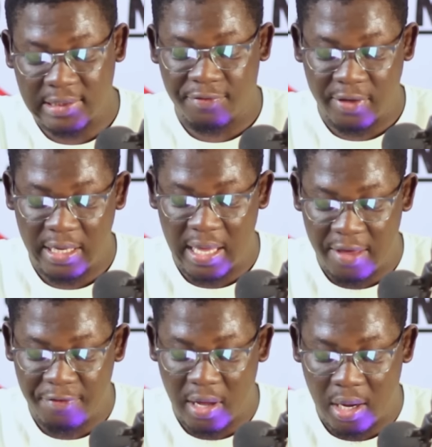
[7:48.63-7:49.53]

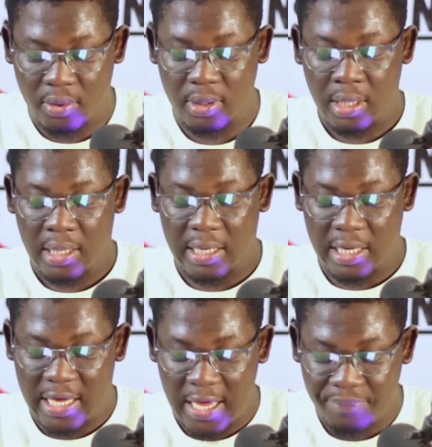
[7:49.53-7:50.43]
VFR
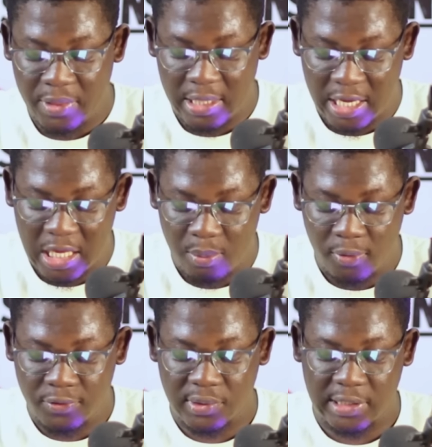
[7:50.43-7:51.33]
Nickem, then he
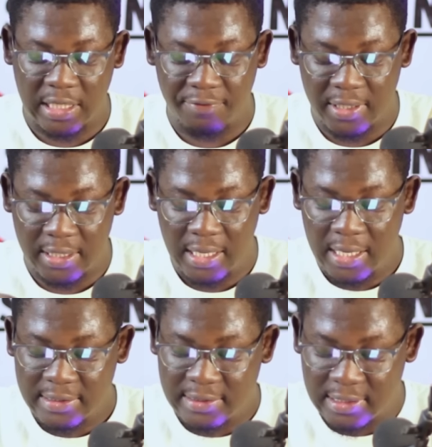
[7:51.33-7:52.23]
moved to TV
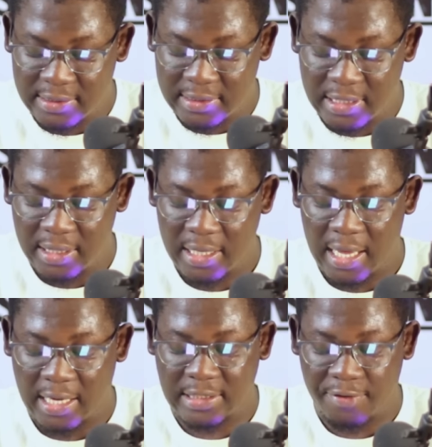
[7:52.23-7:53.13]
60
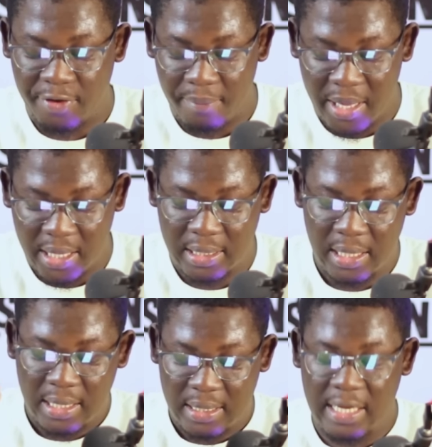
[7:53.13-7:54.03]
Aschaffenburg.
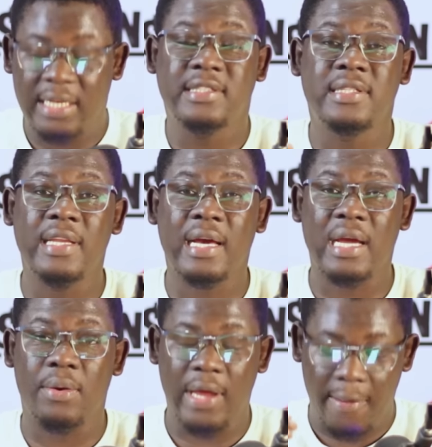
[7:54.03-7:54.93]
Then senior
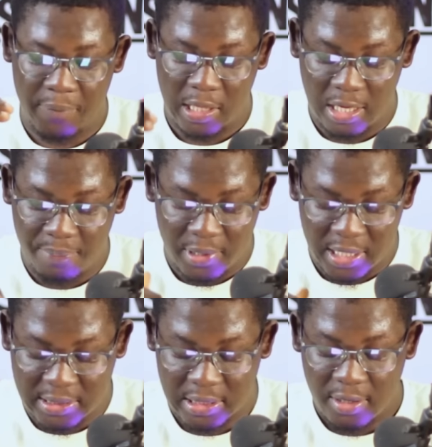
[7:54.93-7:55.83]
career, he
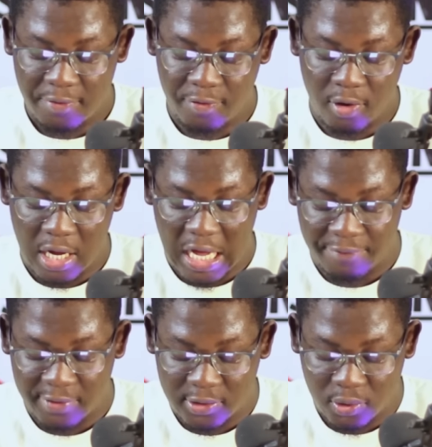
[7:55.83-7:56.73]
played for
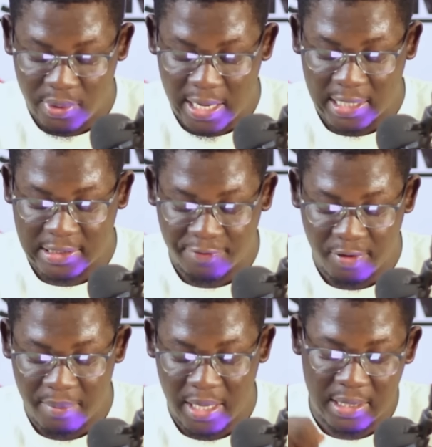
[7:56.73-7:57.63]
Victoria
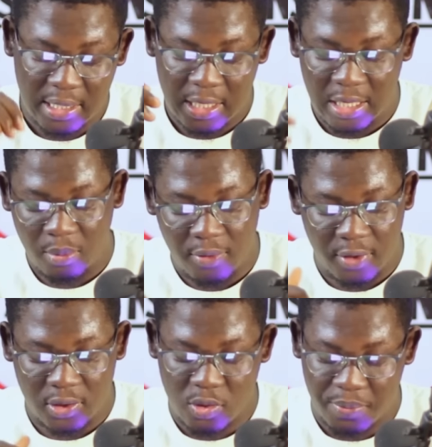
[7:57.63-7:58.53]
Aschaffenburg. He moved
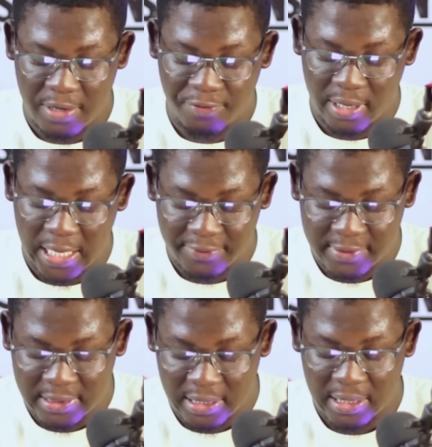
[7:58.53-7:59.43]
on to play for
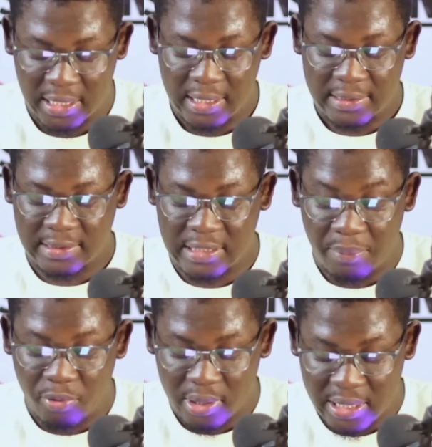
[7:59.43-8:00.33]
FC
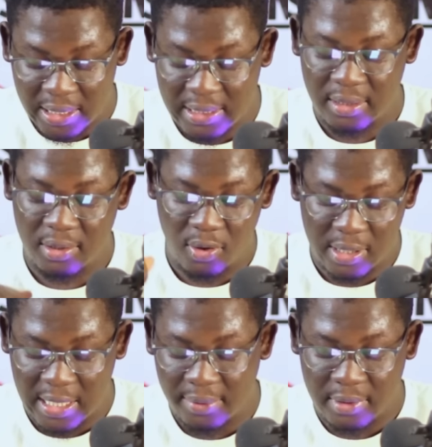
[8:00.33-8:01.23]
Saarbrücken.
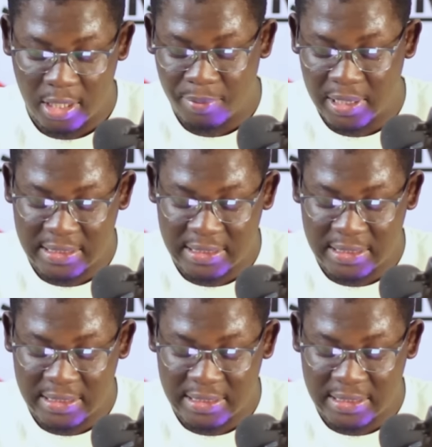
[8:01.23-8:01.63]
Okay, he played